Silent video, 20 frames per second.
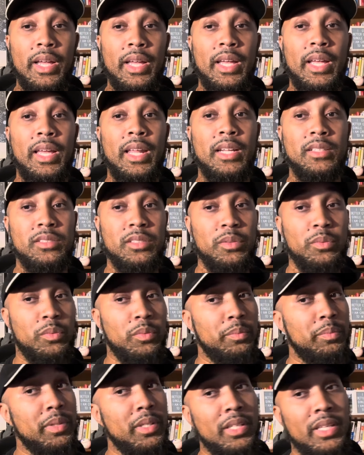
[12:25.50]
And I said, when we
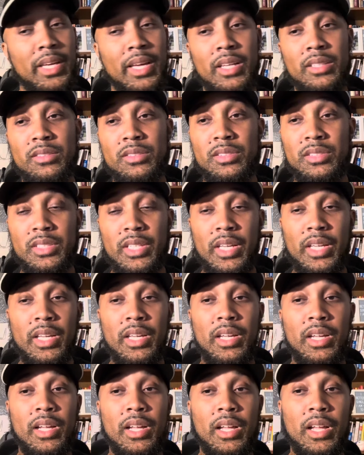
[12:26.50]
beat Kansas State.
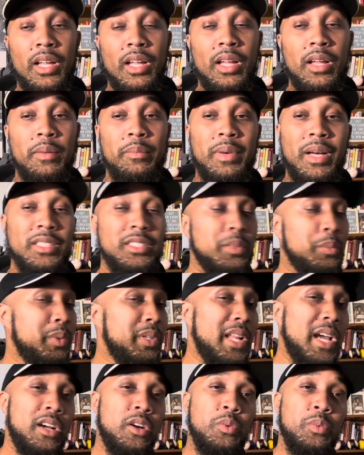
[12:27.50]
But I said, we're
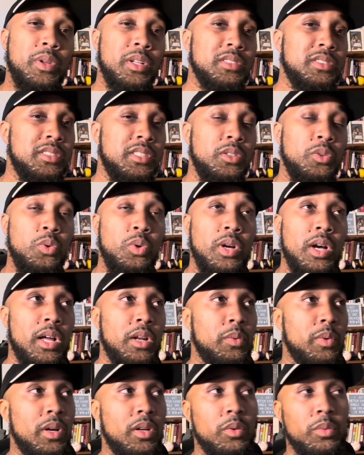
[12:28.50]
not going to really see who
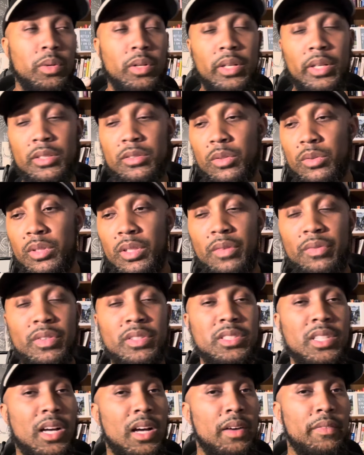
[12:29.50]
Colorado really is on
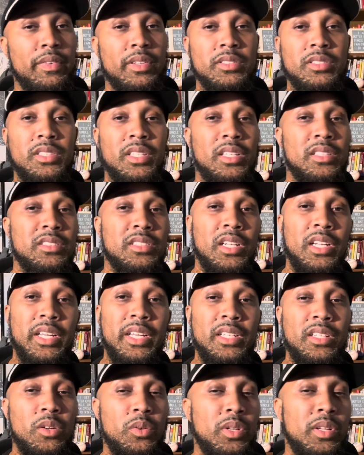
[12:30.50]
defense offense. Things
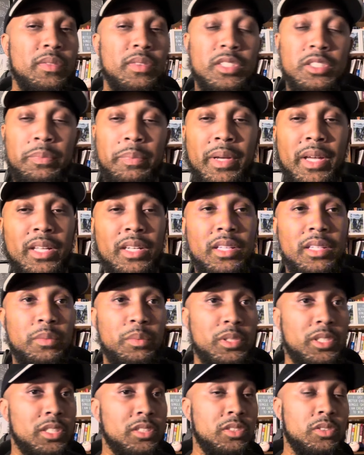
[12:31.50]
clicking. Don't even expect it. we
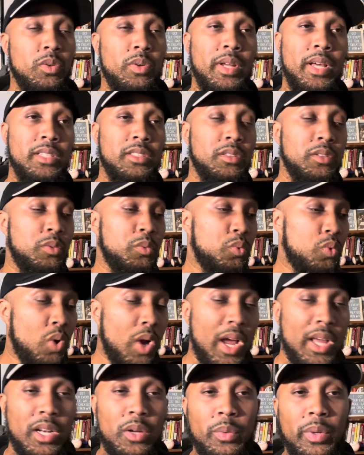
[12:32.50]
just going to have to
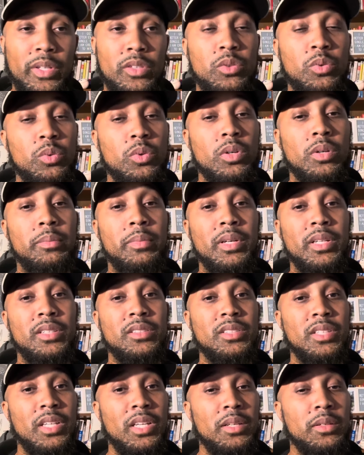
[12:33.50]
grind our way through it. But the
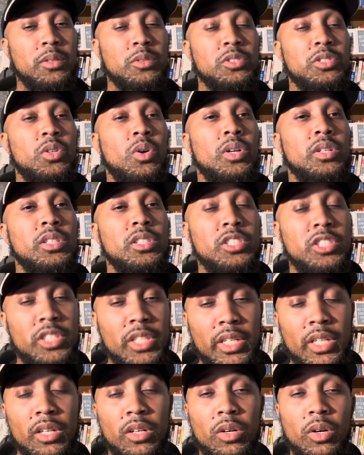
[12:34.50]
team going to start to
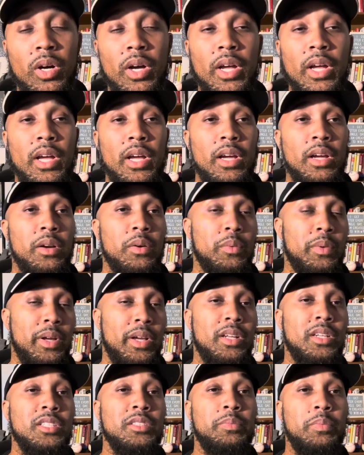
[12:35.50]
gel
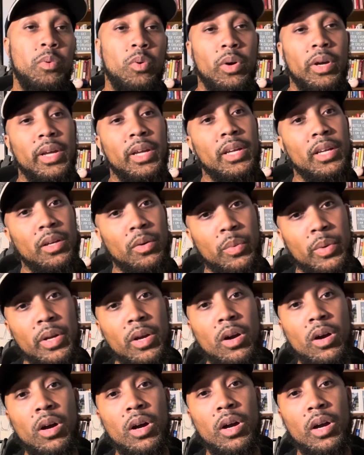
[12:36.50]
around this And here we
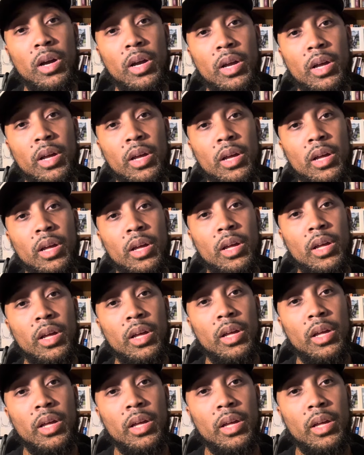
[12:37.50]
are.
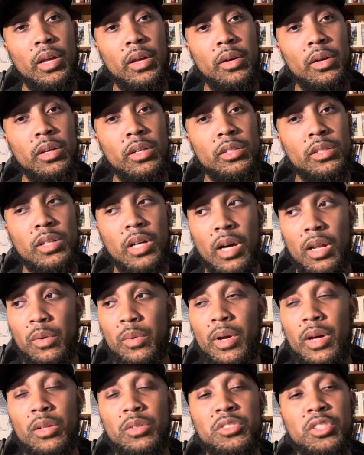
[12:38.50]

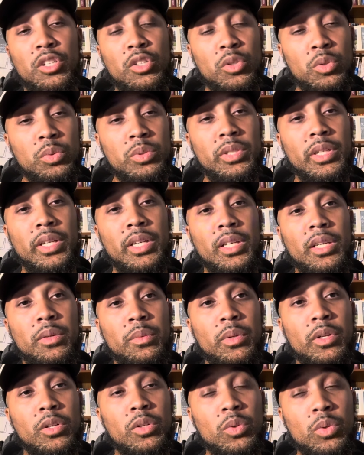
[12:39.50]
Colorado's a new team
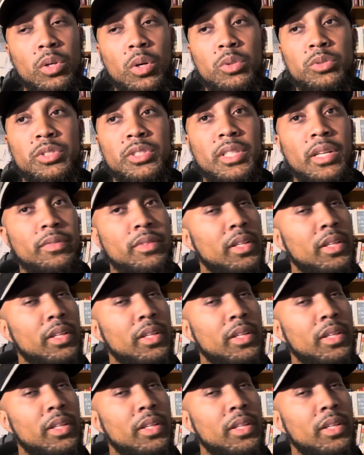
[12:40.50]
with a new coaching staff.